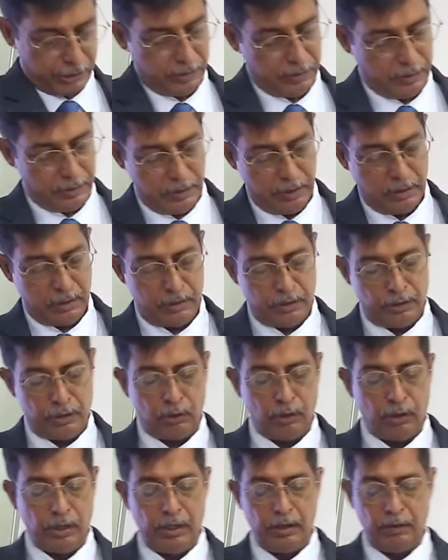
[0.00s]
But the
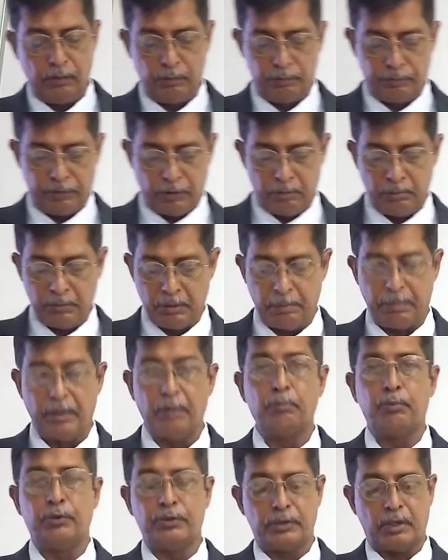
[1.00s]
problem with this system is that
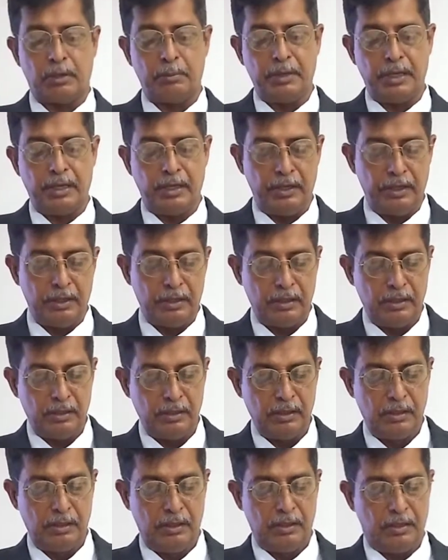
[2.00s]
I don't know how much
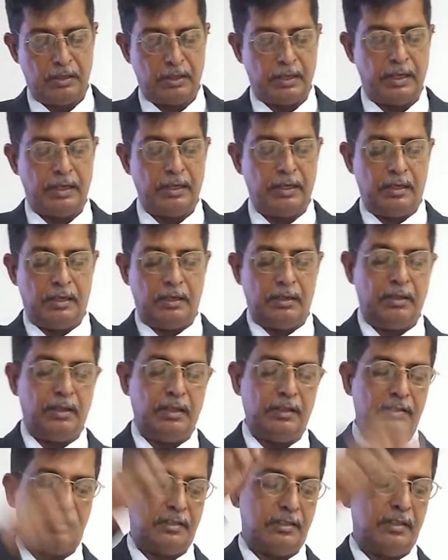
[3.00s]
oil is going
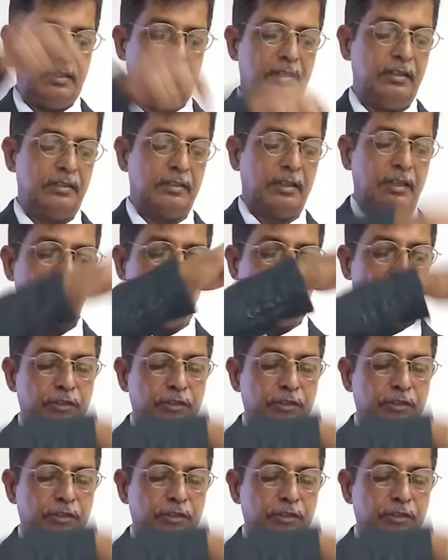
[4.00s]
into each bearing.